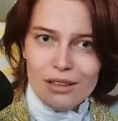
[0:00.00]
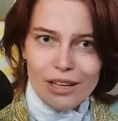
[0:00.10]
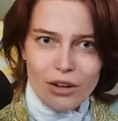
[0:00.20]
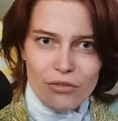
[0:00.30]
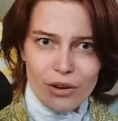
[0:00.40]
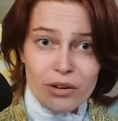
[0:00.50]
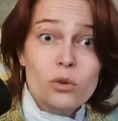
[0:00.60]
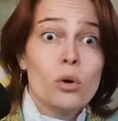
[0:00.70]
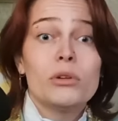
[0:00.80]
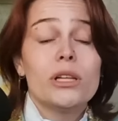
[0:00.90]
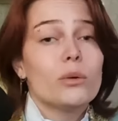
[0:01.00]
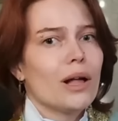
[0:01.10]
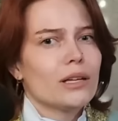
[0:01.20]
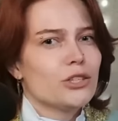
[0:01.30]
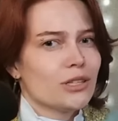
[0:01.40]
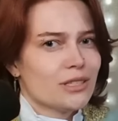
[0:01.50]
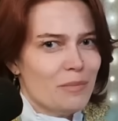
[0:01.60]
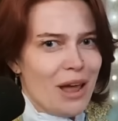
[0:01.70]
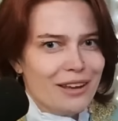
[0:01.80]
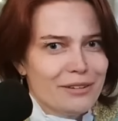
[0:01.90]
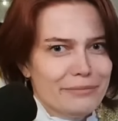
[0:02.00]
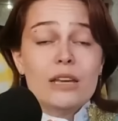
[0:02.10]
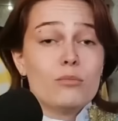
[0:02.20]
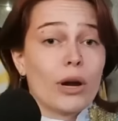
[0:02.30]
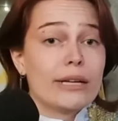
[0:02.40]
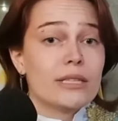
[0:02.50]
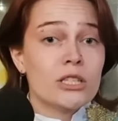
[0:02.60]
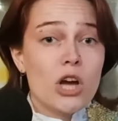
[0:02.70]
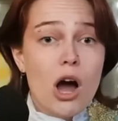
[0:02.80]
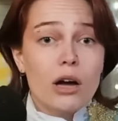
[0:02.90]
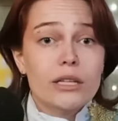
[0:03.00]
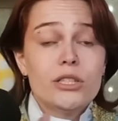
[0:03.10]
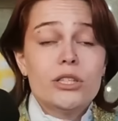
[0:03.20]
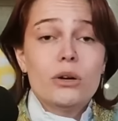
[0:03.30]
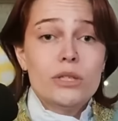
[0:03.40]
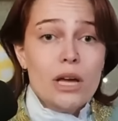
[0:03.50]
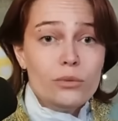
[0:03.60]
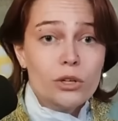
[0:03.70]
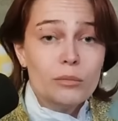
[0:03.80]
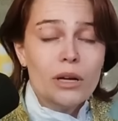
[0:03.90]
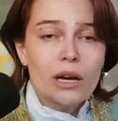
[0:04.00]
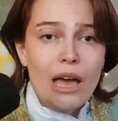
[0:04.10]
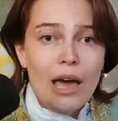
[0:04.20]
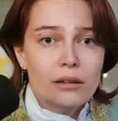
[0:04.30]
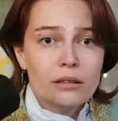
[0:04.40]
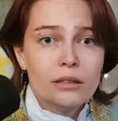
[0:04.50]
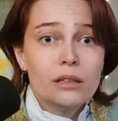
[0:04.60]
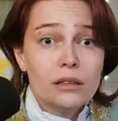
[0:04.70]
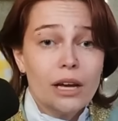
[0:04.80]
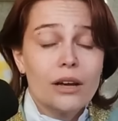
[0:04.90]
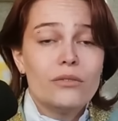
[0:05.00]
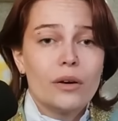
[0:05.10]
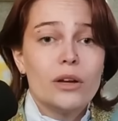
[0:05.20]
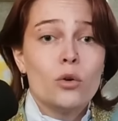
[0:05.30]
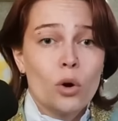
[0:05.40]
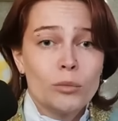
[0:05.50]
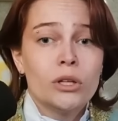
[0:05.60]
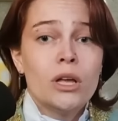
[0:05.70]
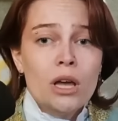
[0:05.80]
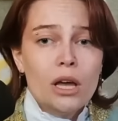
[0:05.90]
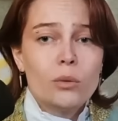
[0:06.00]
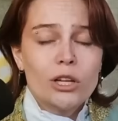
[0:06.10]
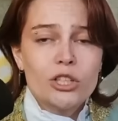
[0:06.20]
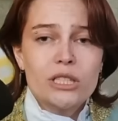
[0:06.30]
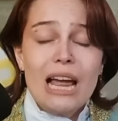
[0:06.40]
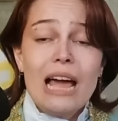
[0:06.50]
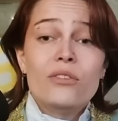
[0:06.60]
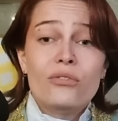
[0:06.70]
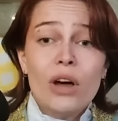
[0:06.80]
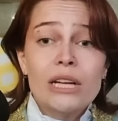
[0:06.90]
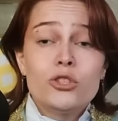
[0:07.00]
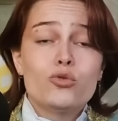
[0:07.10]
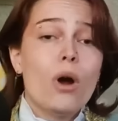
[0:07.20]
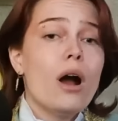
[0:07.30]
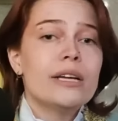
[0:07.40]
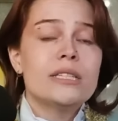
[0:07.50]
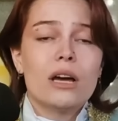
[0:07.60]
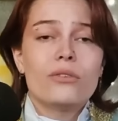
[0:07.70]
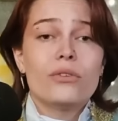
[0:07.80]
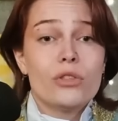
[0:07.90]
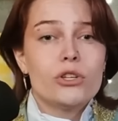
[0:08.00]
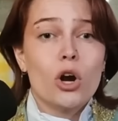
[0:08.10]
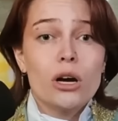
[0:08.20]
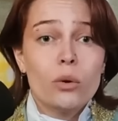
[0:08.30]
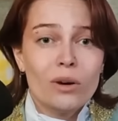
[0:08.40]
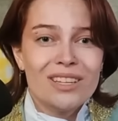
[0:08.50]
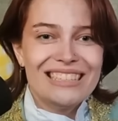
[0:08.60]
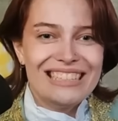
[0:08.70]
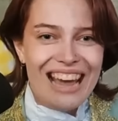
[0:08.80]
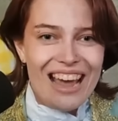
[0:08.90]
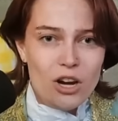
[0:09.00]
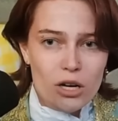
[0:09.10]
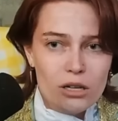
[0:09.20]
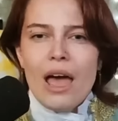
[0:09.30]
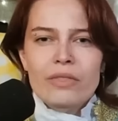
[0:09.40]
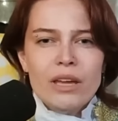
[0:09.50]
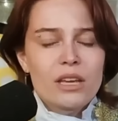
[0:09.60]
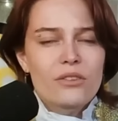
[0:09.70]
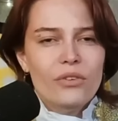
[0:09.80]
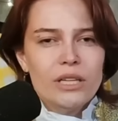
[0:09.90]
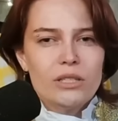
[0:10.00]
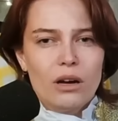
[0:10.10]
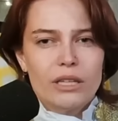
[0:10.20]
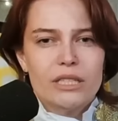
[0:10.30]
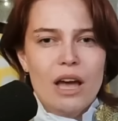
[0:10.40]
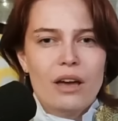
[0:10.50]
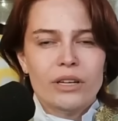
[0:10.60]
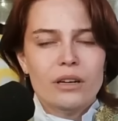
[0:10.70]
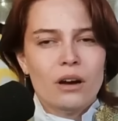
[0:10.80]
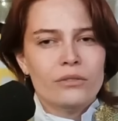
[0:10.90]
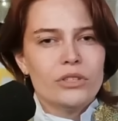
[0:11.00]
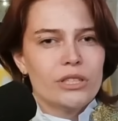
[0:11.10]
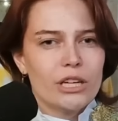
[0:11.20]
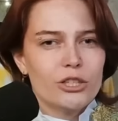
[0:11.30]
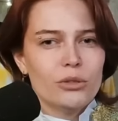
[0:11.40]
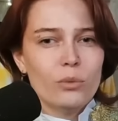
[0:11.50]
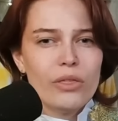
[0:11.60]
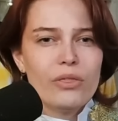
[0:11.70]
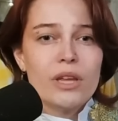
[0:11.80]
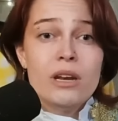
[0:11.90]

like a very normal and well-adjusted man. He breaks into August's hotel room, again, like a very normal and well-adjusted, and he finds drawings of the Dark One dagger. And then he finds August having a conversation with the